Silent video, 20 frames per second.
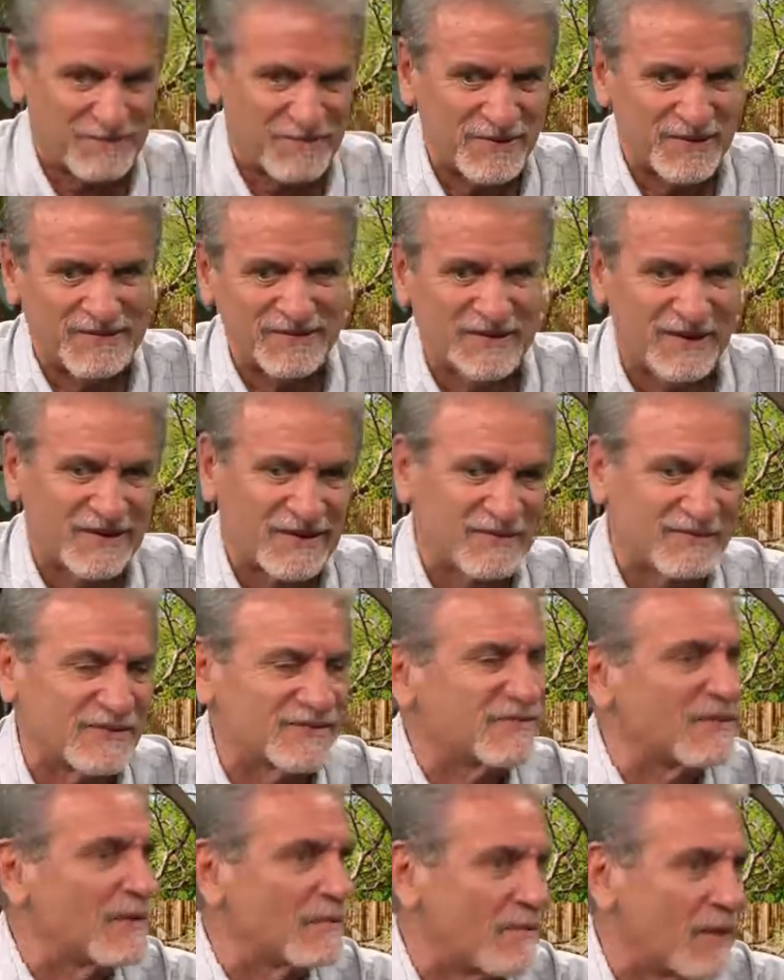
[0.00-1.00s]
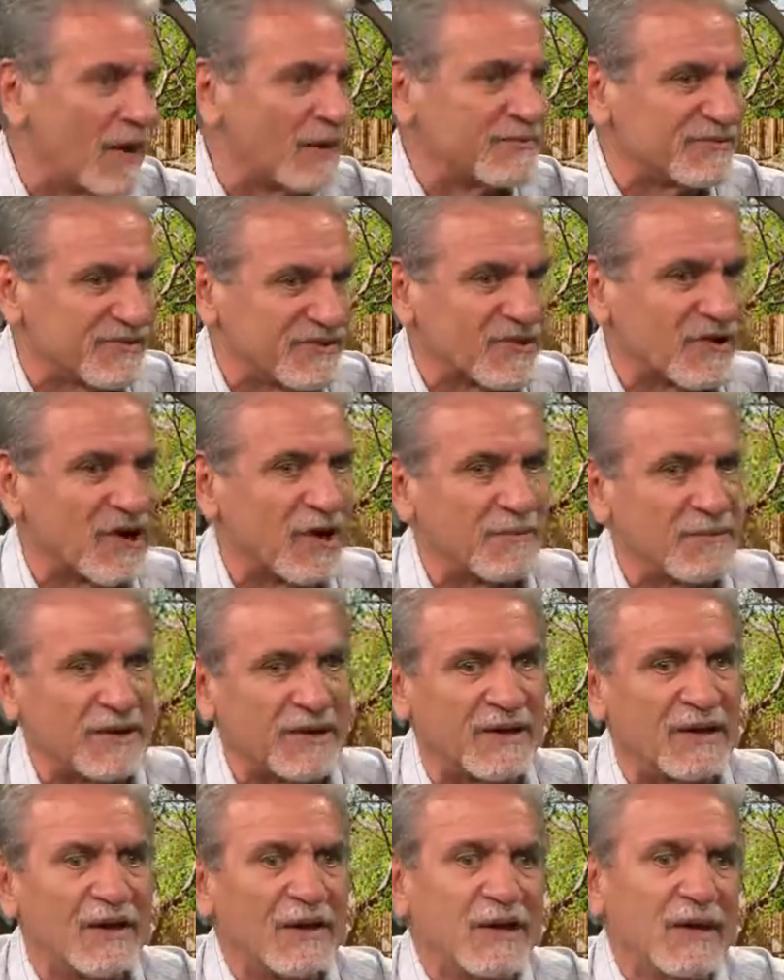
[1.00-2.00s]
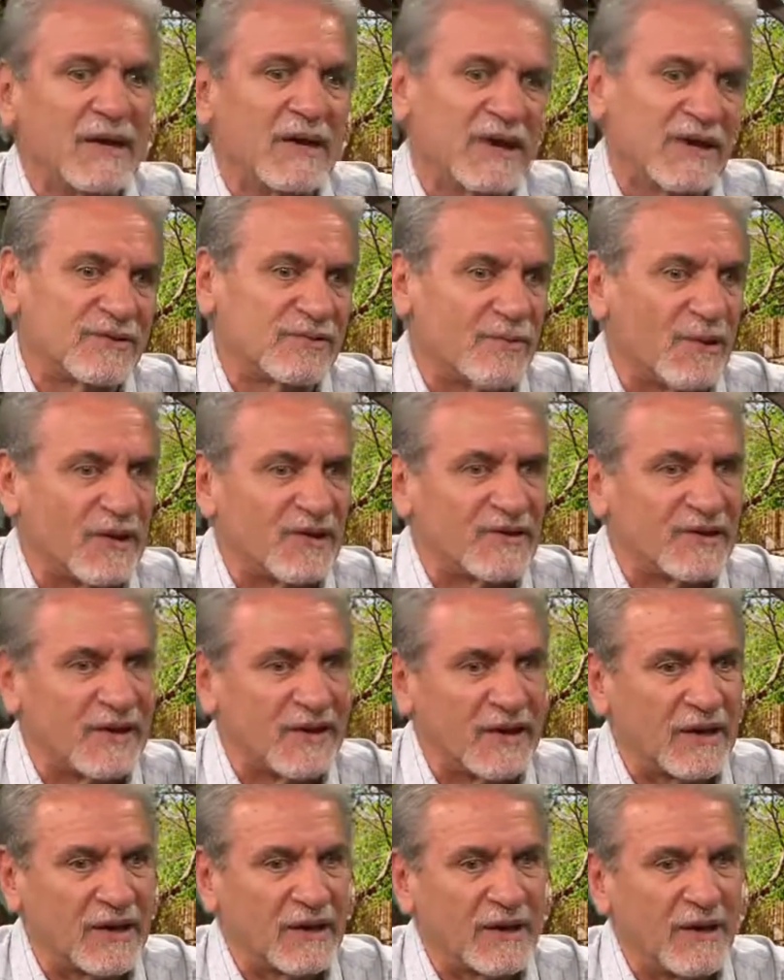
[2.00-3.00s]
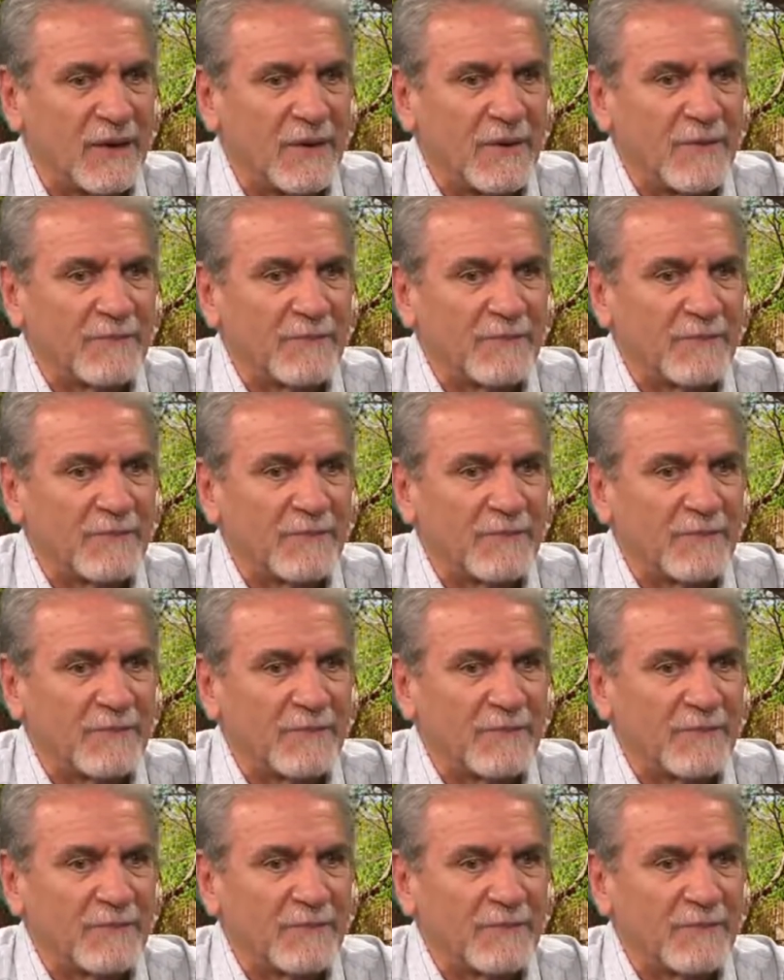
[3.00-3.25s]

But it's like, it's supposed to be a mobster comedy. That's one thing.